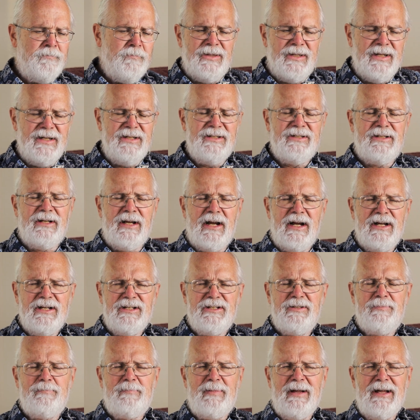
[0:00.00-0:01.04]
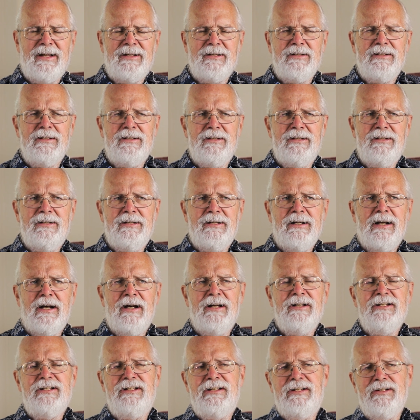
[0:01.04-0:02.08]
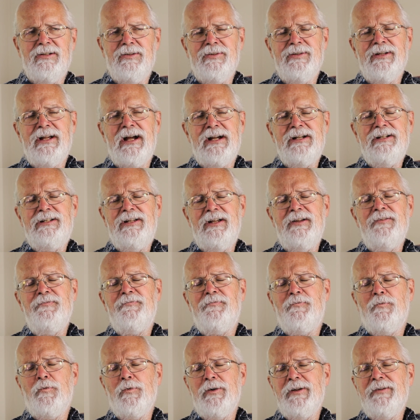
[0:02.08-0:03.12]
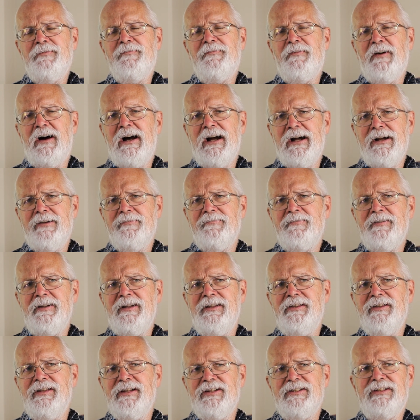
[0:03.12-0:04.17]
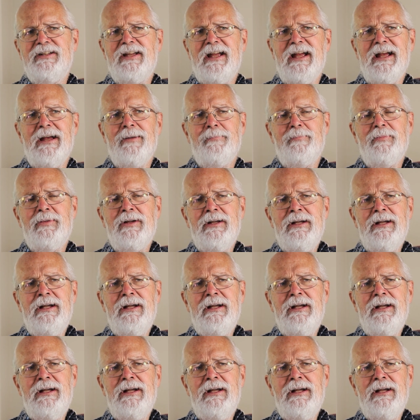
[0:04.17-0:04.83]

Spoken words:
These guys spent until 1945 in this camp.